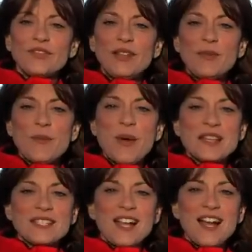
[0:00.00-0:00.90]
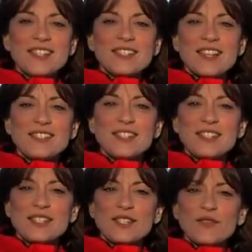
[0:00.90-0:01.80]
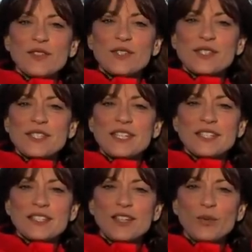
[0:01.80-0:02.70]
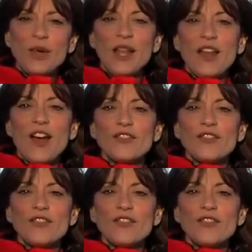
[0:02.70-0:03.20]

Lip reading: Felipe Massa assesses his first stint at the wheel